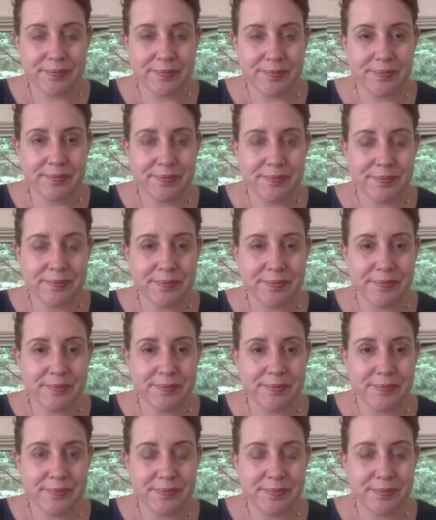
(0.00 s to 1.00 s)

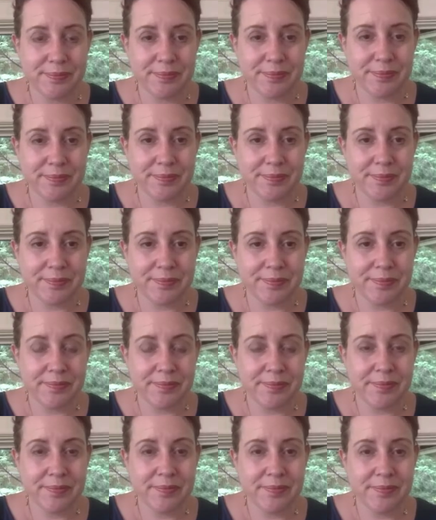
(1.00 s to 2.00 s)

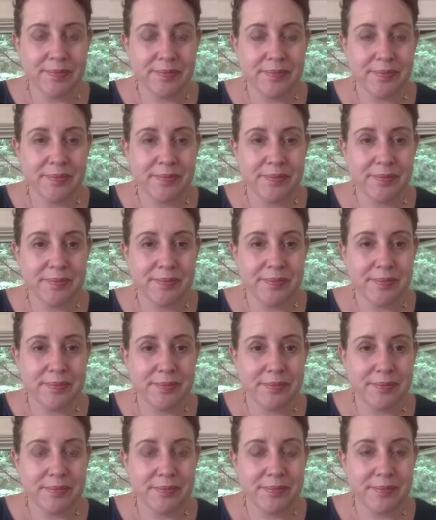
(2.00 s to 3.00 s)

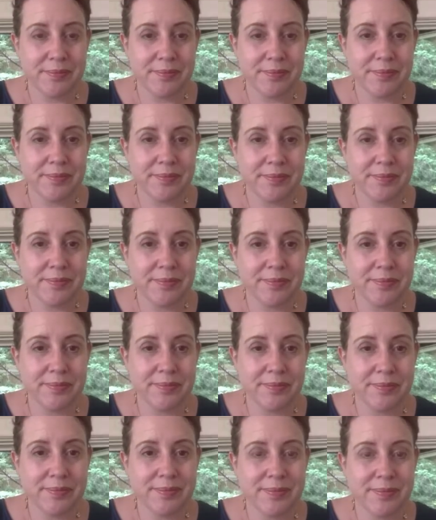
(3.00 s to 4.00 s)

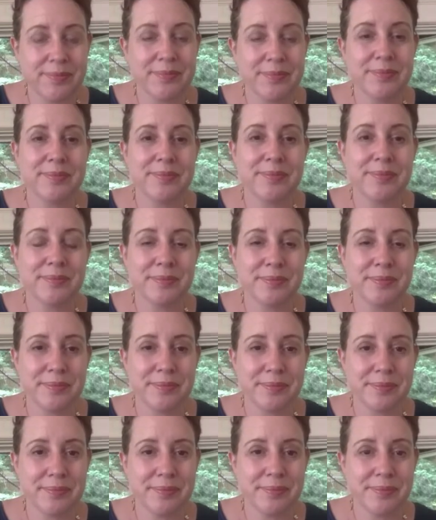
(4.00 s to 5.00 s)

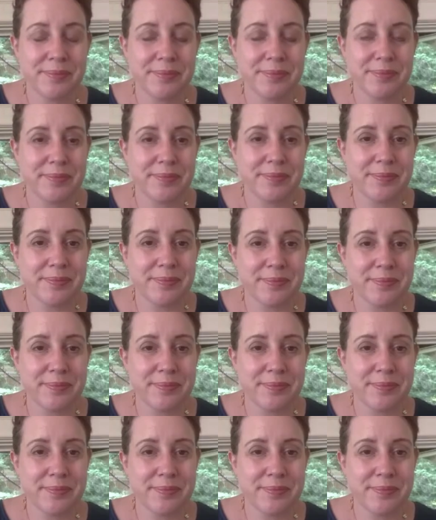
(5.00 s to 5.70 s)
No words are spoken by the person on screen.